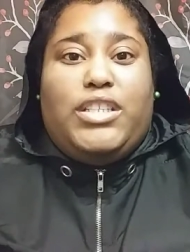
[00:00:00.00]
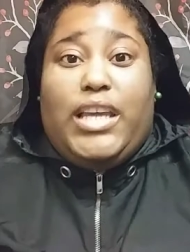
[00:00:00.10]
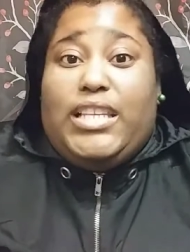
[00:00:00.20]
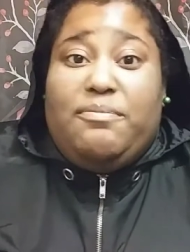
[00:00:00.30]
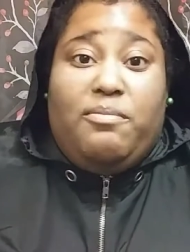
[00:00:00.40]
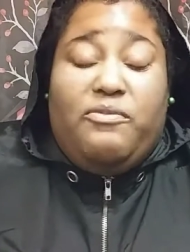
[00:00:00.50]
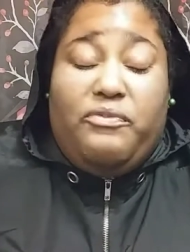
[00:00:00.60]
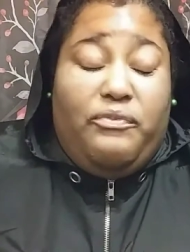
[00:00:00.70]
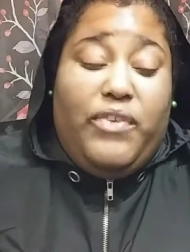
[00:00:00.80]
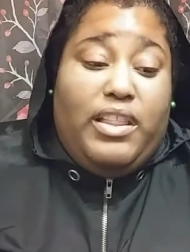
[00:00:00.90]
Jazz
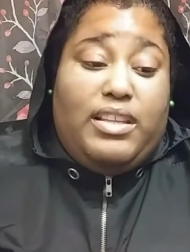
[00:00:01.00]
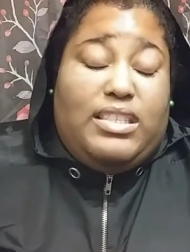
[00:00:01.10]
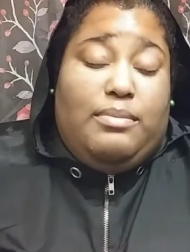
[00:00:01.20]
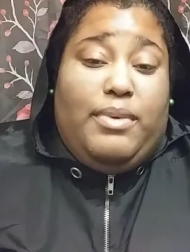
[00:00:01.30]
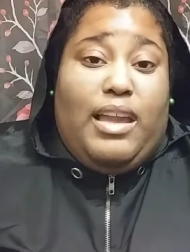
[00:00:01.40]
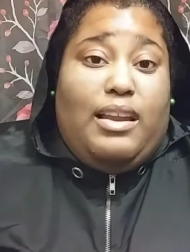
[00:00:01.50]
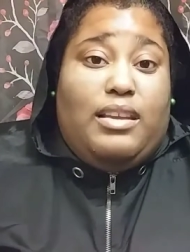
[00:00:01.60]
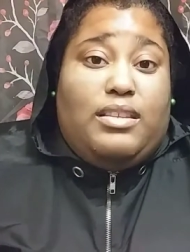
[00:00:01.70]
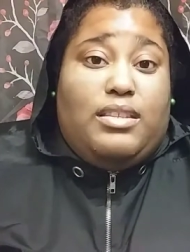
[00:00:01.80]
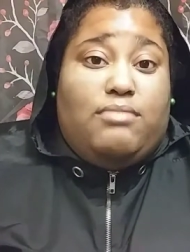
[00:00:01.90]
feelings, to be
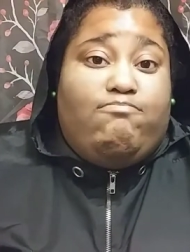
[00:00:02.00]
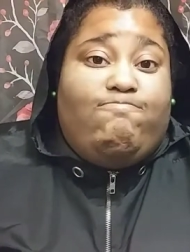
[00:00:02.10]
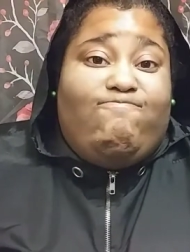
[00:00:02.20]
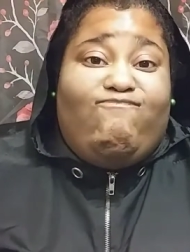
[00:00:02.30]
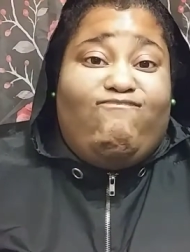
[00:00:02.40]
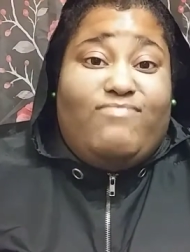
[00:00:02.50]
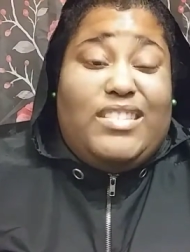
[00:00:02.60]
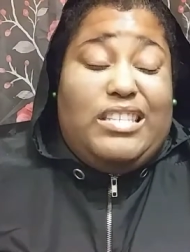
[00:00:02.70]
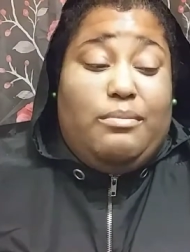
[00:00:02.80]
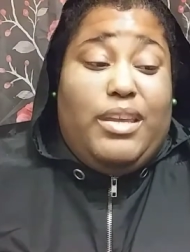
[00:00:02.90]
honest.
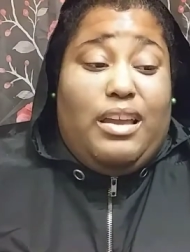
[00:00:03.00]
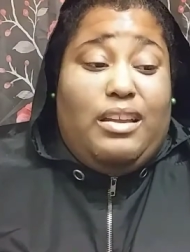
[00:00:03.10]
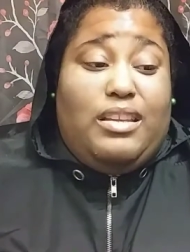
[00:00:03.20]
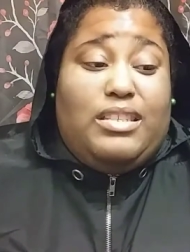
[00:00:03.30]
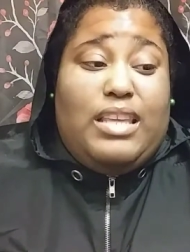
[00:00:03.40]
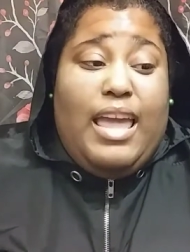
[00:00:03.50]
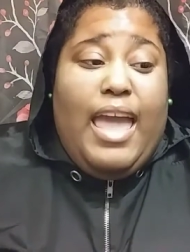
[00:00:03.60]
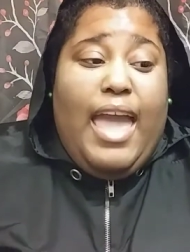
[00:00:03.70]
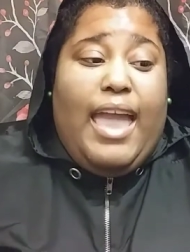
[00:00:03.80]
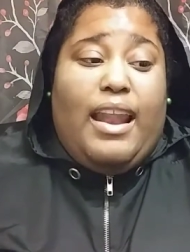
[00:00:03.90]
To be honest.
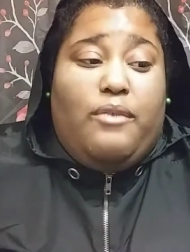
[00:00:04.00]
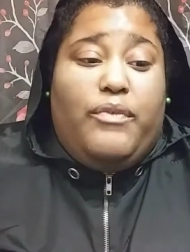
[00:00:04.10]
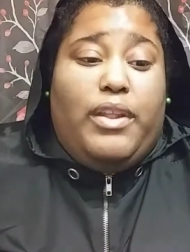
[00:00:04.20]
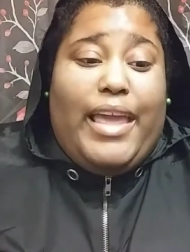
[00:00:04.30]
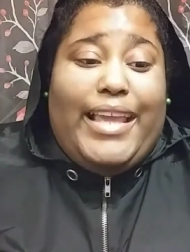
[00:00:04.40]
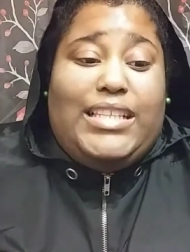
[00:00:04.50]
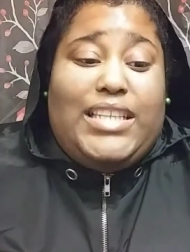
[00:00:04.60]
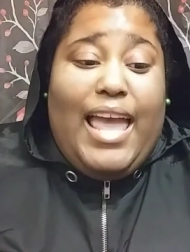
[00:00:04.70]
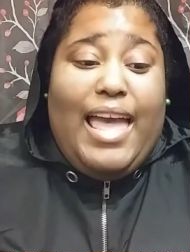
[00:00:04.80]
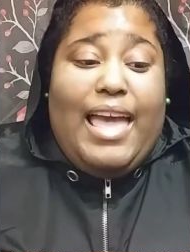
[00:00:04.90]
And I feel like
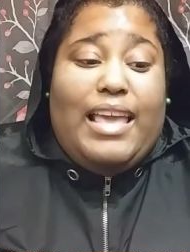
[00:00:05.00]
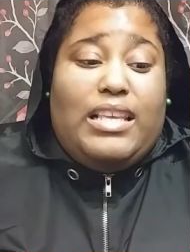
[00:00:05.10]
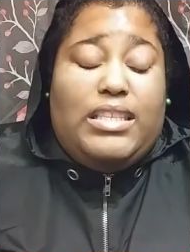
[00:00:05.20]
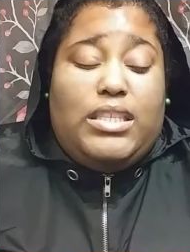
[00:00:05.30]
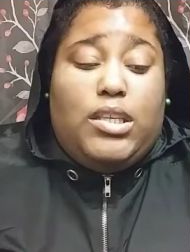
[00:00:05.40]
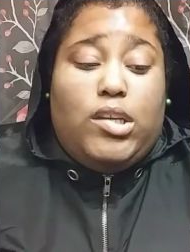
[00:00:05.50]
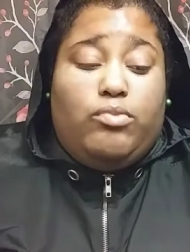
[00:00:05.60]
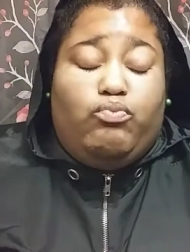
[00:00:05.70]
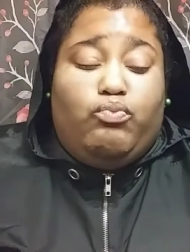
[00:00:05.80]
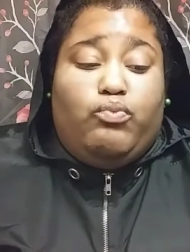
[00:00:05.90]
Jazz
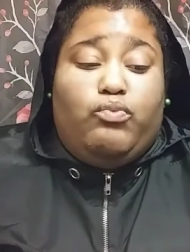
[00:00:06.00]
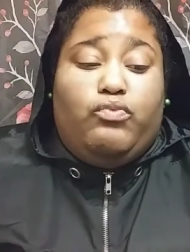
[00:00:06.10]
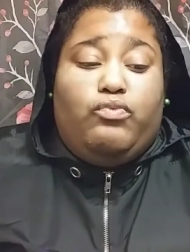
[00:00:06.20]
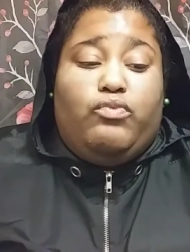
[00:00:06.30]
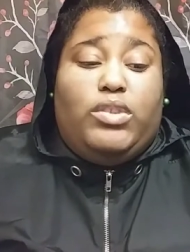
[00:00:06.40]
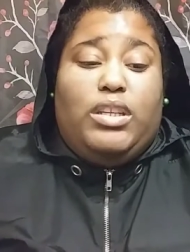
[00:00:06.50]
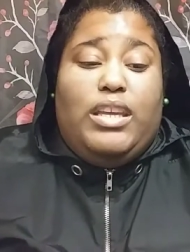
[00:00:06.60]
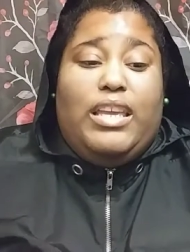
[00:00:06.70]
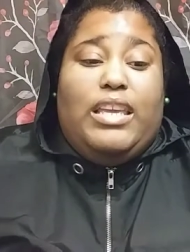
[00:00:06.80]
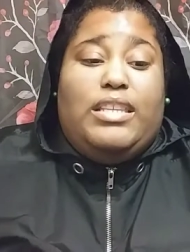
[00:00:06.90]

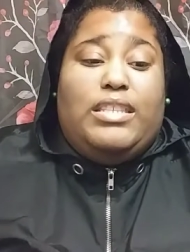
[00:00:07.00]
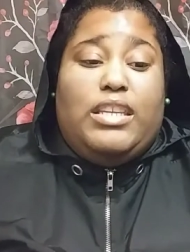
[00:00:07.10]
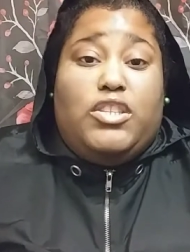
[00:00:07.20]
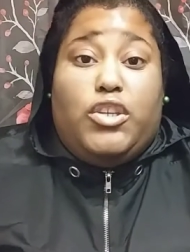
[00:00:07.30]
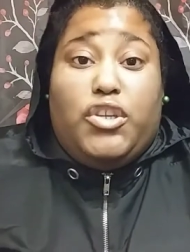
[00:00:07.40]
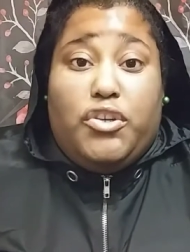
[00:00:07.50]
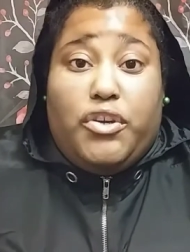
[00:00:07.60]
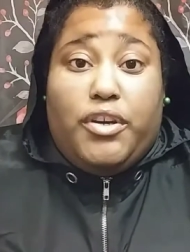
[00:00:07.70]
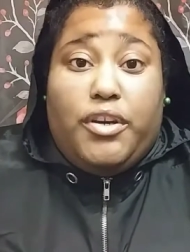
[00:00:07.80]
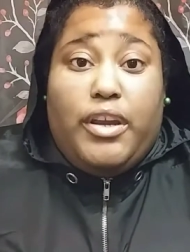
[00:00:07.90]
is
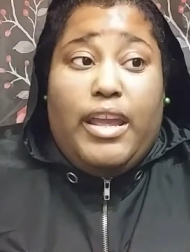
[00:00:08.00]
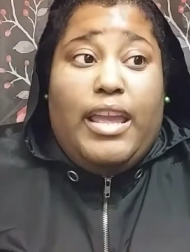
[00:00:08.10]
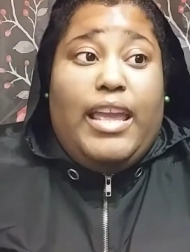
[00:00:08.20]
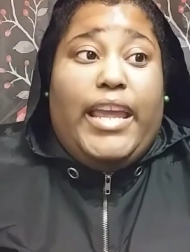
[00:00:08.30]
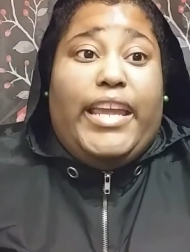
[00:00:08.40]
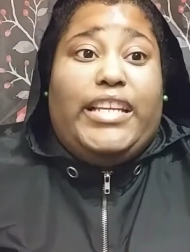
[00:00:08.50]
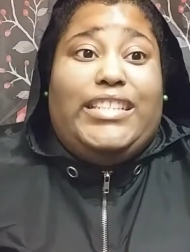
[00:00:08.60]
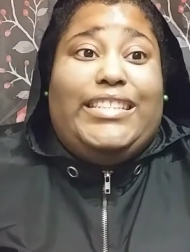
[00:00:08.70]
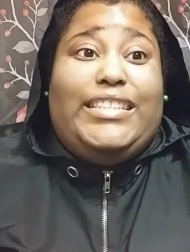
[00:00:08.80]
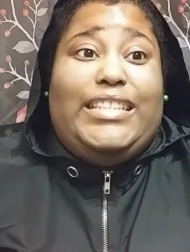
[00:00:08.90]
insecure and
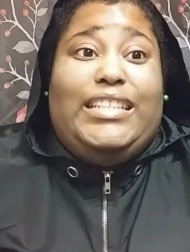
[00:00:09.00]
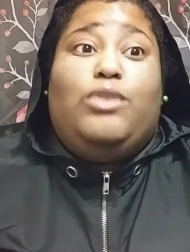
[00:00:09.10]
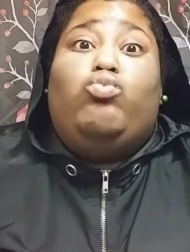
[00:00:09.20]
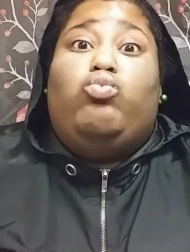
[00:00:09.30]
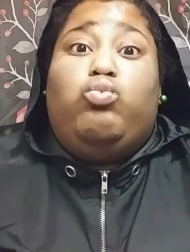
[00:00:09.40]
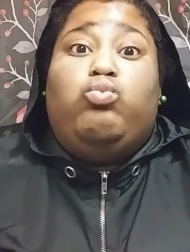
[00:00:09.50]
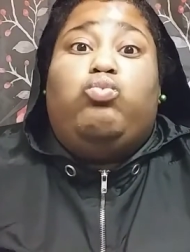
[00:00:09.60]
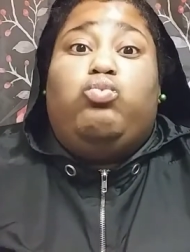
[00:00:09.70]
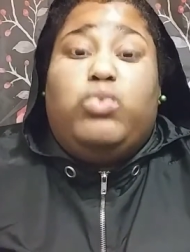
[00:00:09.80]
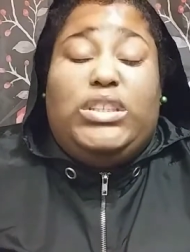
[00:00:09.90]
she
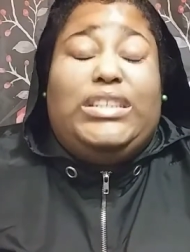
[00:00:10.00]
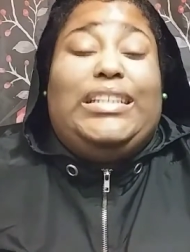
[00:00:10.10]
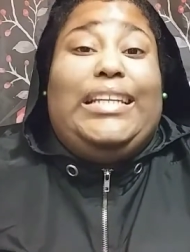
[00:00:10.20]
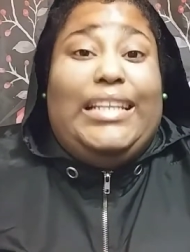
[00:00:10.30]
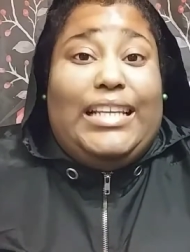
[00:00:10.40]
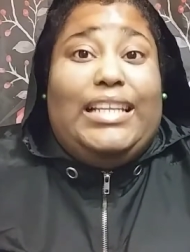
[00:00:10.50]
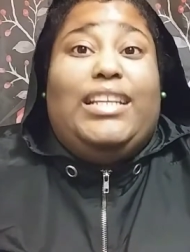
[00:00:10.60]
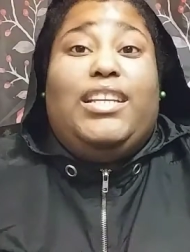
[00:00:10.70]
she